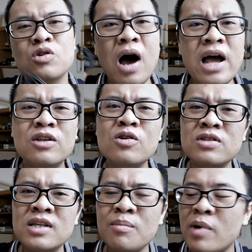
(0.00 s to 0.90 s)
So I
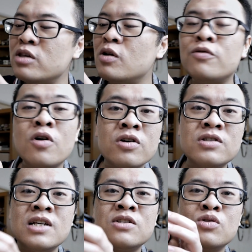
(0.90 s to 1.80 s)
don't think manual
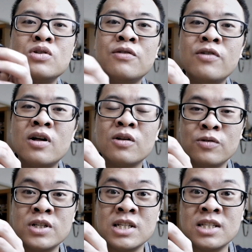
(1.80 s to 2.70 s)
focus is too
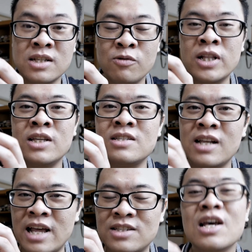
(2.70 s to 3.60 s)
difficult with this, with this
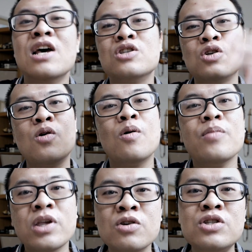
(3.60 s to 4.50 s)
lens. So
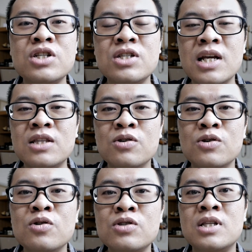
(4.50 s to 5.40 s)
you just need to
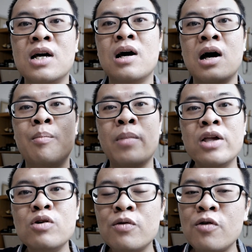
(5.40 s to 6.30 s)
use the uh,
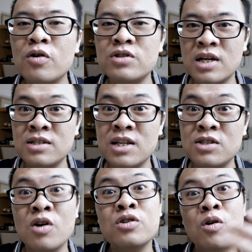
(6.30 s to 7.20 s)
manual focus
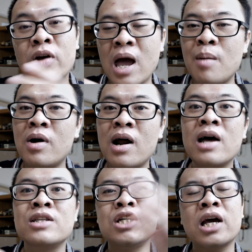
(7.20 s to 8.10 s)
assist on your
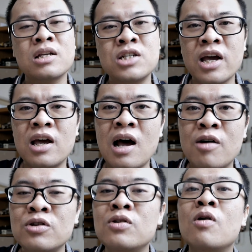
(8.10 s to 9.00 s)
camera. Check check it
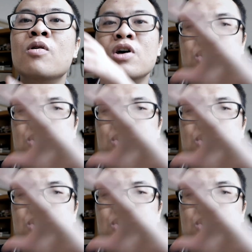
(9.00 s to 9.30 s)
out, you know,